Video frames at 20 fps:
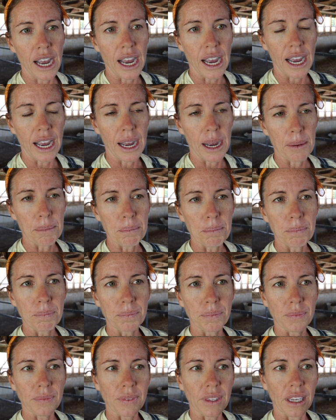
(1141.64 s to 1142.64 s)
um,
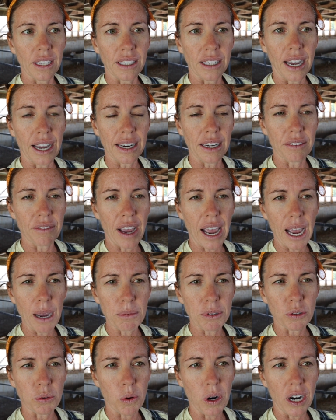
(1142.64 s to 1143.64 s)
kind of
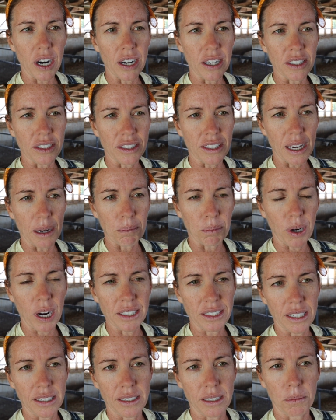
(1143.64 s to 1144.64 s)
abattoirs and
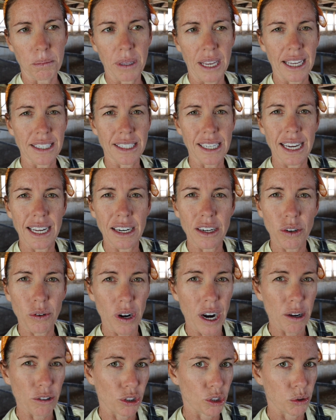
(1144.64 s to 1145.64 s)
processing plants in and
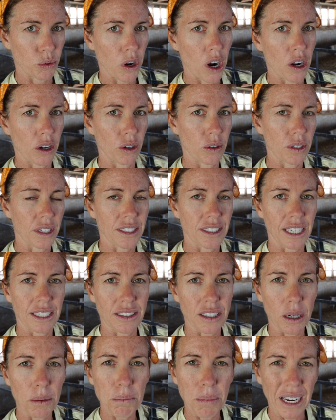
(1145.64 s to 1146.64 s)
around Toronto because
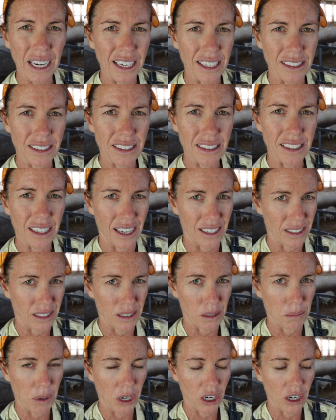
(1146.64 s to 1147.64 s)
that's our biggest
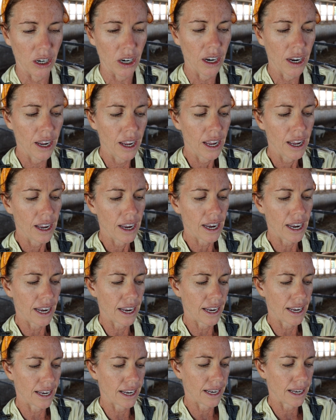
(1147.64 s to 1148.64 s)
customer.
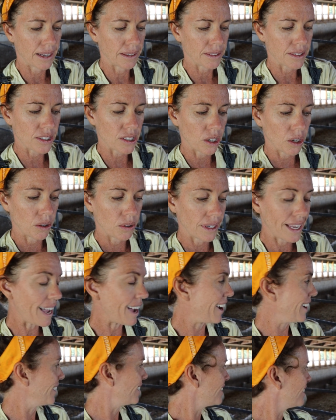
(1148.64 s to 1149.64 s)
Uh, so
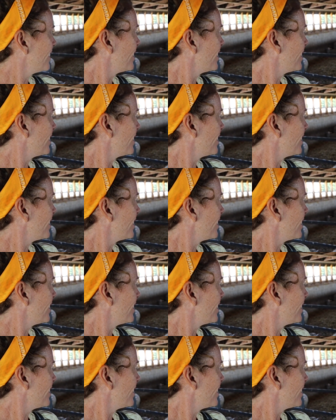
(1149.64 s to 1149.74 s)
yeah,